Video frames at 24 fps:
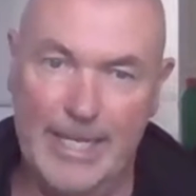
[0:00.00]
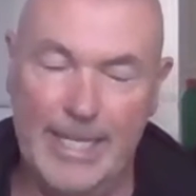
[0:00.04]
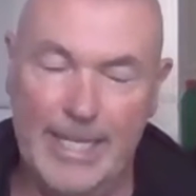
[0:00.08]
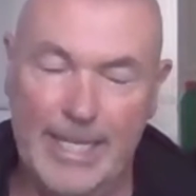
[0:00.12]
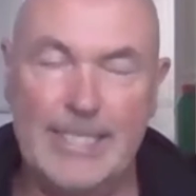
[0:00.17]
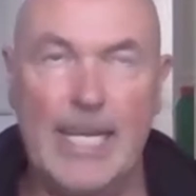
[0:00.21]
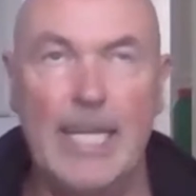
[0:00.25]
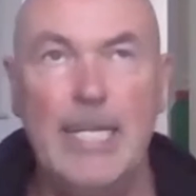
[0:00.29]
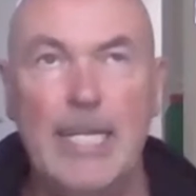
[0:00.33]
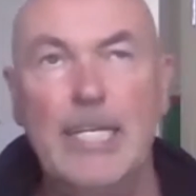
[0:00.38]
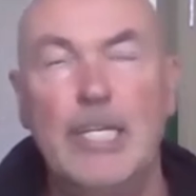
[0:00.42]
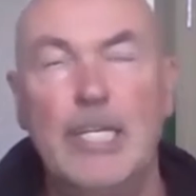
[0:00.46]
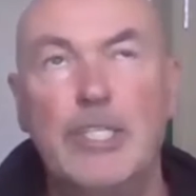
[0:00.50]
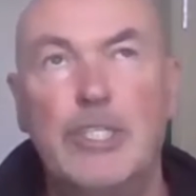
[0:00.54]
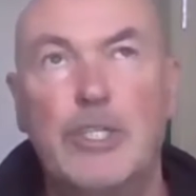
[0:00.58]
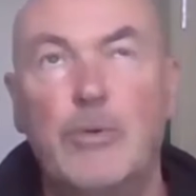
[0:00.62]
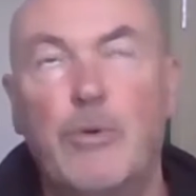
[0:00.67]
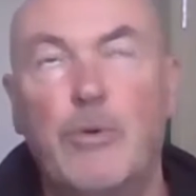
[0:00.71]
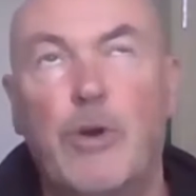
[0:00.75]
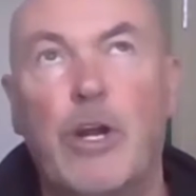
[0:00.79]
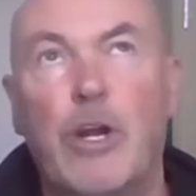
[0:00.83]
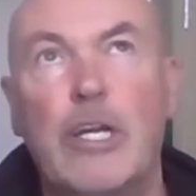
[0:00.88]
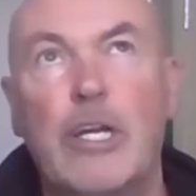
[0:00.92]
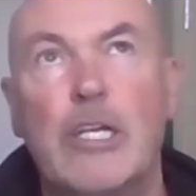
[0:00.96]
it's getting it to
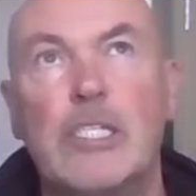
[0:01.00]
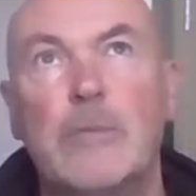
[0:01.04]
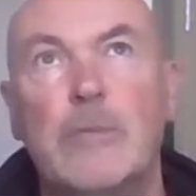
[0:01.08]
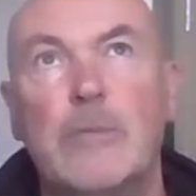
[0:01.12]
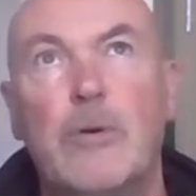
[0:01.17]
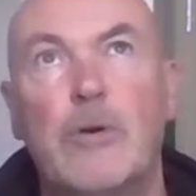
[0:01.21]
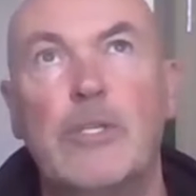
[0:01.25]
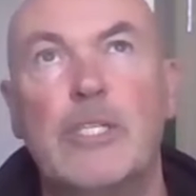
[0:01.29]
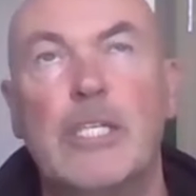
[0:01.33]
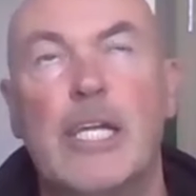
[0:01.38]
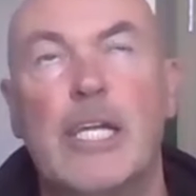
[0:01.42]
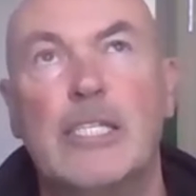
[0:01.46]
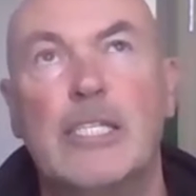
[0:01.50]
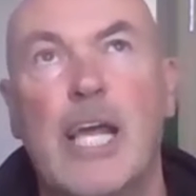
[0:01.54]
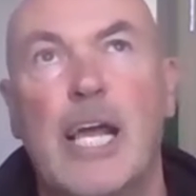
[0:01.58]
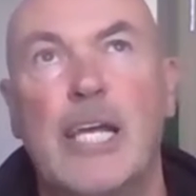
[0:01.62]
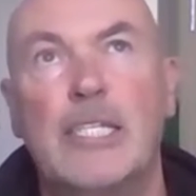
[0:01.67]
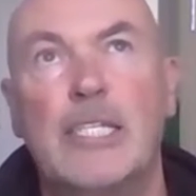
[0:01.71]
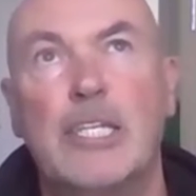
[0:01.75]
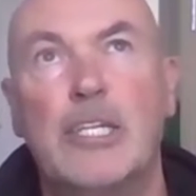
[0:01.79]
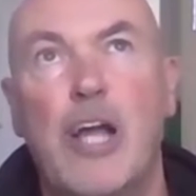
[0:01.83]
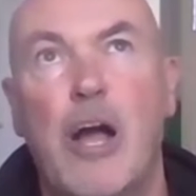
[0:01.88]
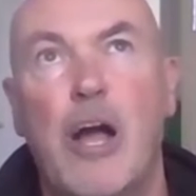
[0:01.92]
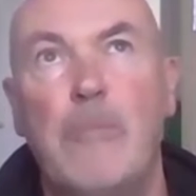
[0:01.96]
work, I suppose,
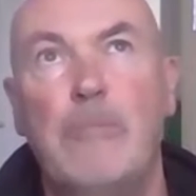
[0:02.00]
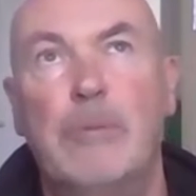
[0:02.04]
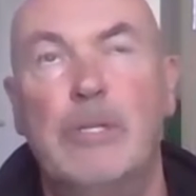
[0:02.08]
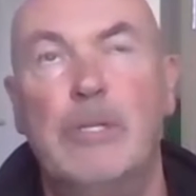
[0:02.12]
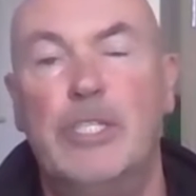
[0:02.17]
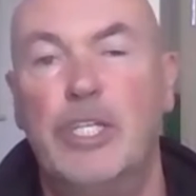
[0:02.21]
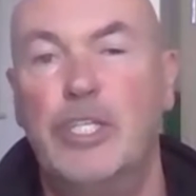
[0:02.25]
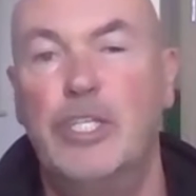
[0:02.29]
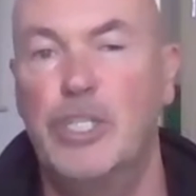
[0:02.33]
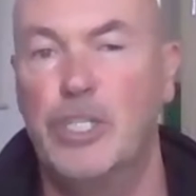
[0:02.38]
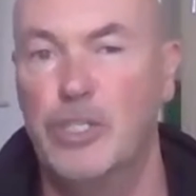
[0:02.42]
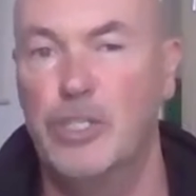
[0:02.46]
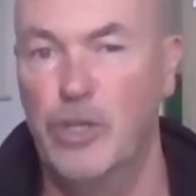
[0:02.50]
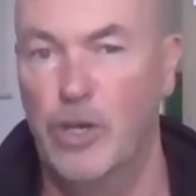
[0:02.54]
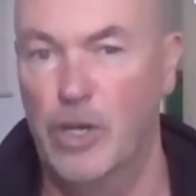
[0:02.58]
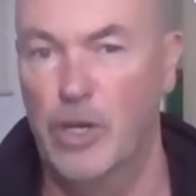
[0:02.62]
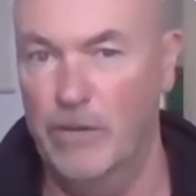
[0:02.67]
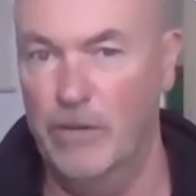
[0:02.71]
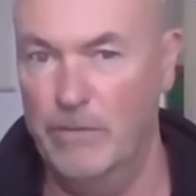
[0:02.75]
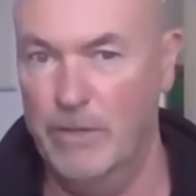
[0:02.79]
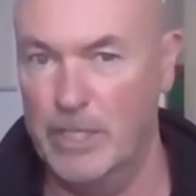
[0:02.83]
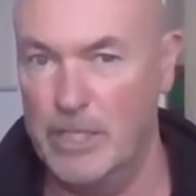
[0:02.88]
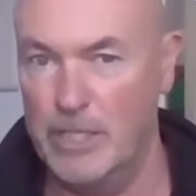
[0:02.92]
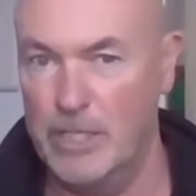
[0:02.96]
as a composition all
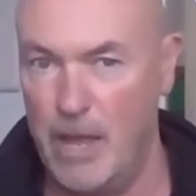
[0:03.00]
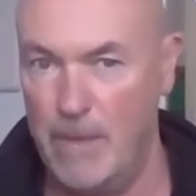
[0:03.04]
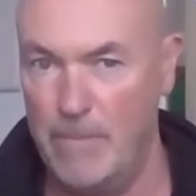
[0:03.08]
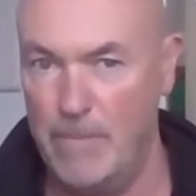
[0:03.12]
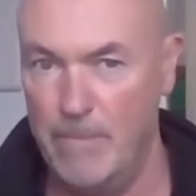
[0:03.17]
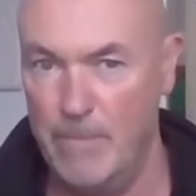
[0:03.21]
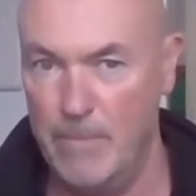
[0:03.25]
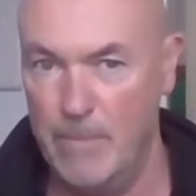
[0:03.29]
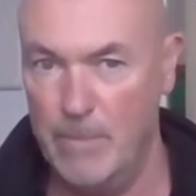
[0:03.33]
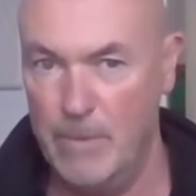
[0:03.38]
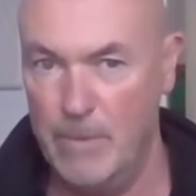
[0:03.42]
of the time.